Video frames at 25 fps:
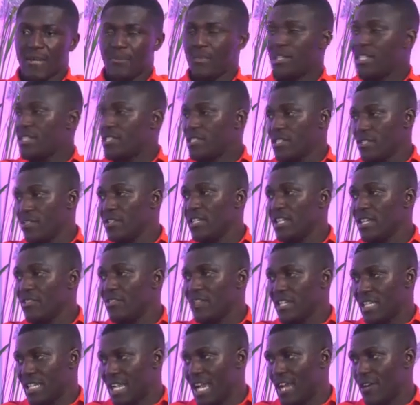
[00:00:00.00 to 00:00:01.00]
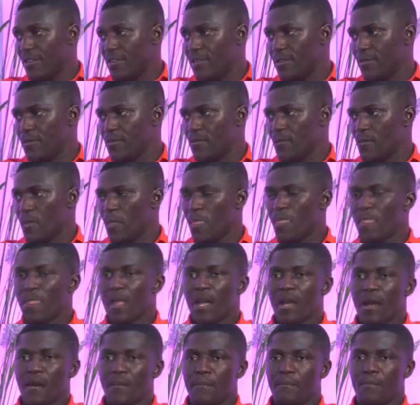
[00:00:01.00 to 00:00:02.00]
He's still living now.
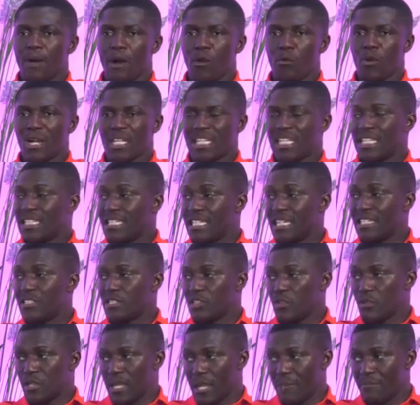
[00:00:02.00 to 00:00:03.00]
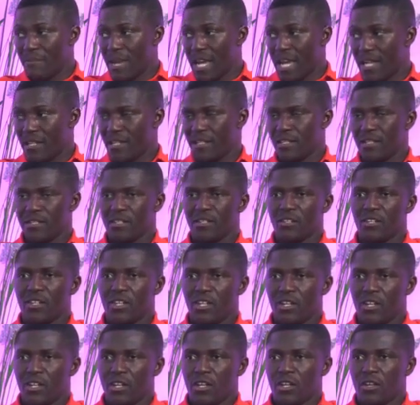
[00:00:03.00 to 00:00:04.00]
But what it did to the man
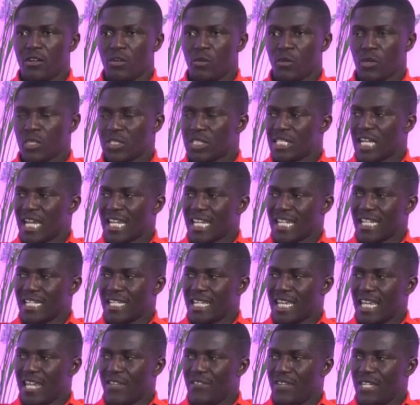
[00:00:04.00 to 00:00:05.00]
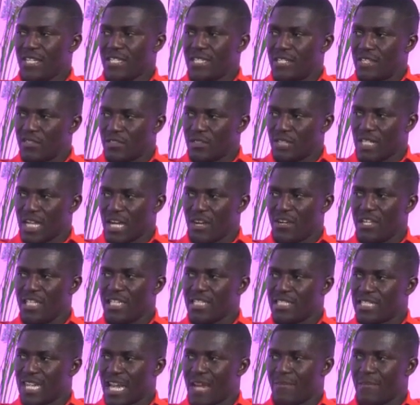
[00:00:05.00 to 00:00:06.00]
was that even till now,
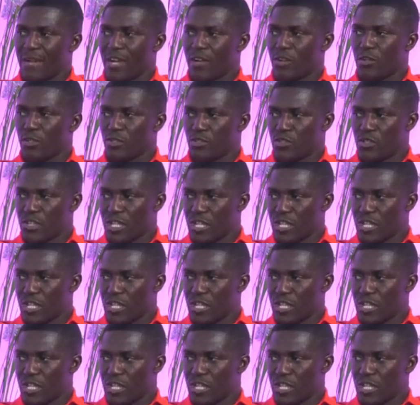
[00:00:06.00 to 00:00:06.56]
anytime I go to